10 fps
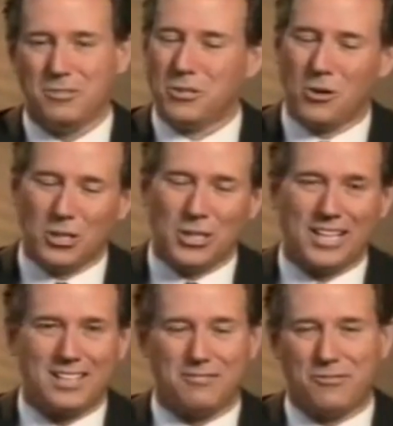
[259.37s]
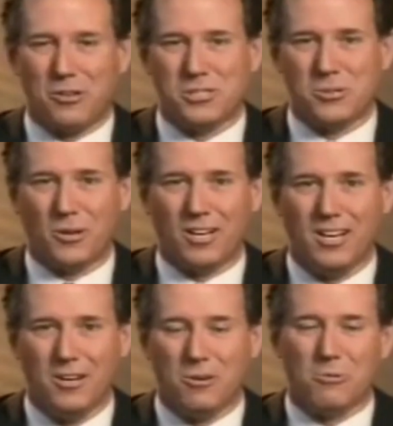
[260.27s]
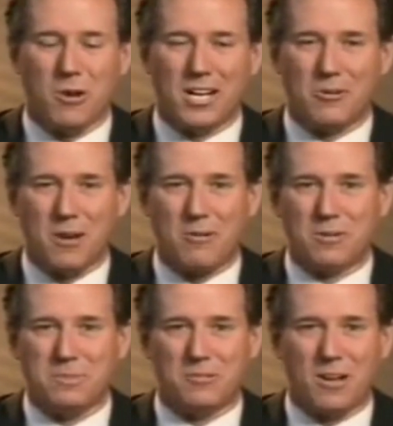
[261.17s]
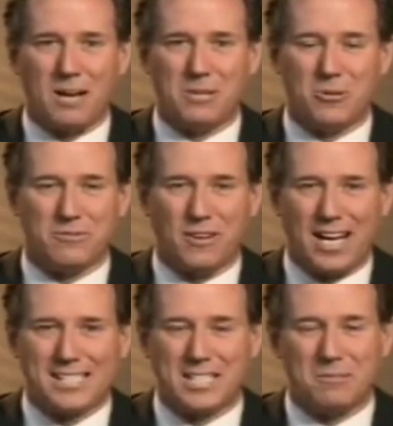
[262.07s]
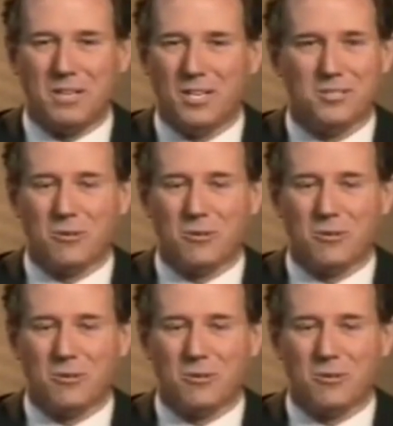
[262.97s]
You go and look into the folks who are, who are running around with Mitt Romney or advising him.